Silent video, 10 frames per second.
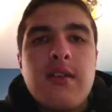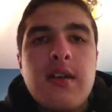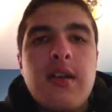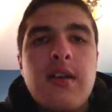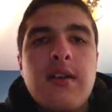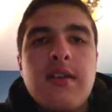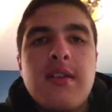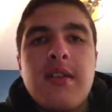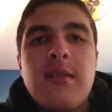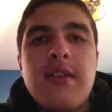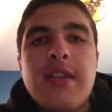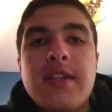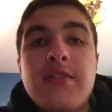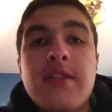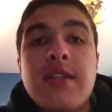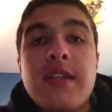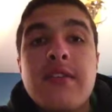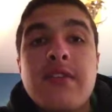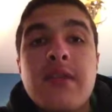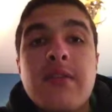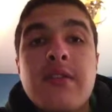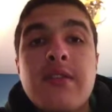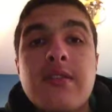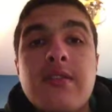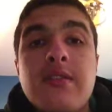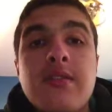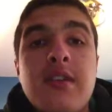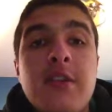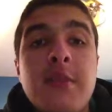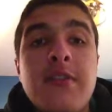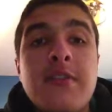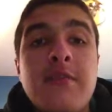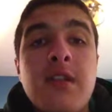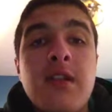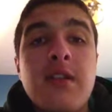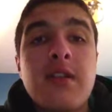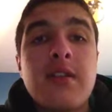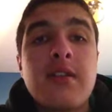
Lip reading: Let me think. Is there anything else I want to talk about in this vlog?